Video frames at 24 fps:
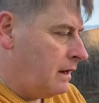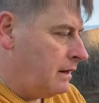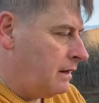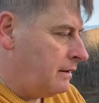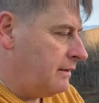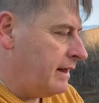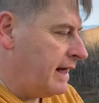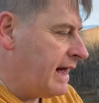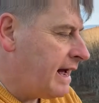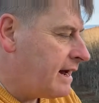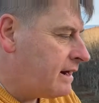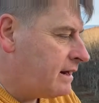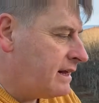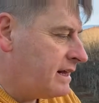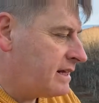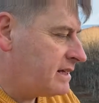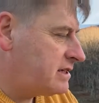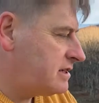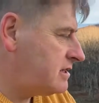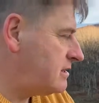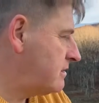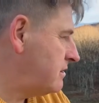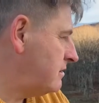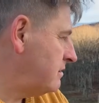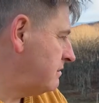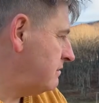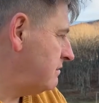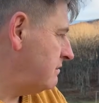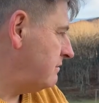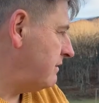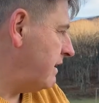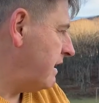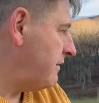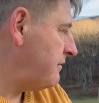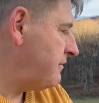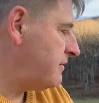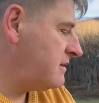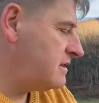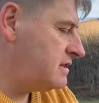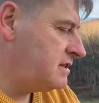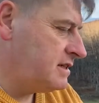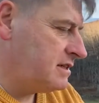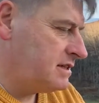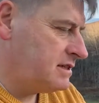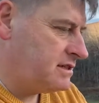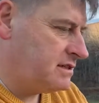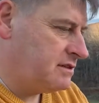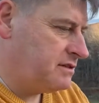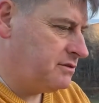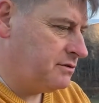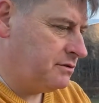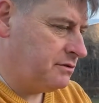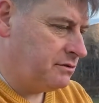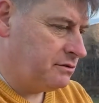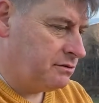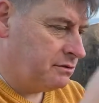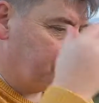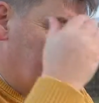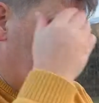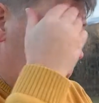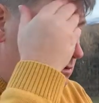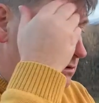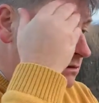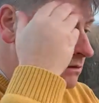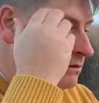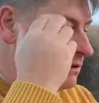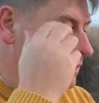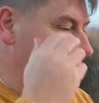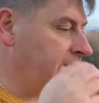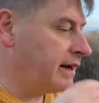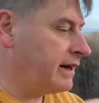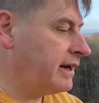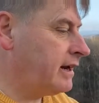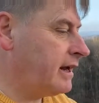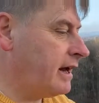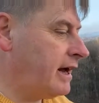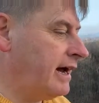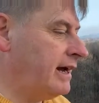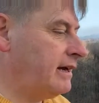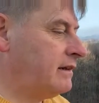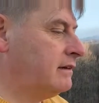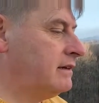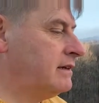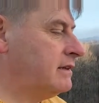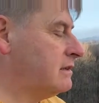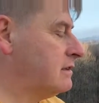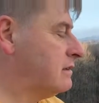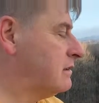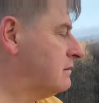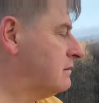The earliest references to the great Highland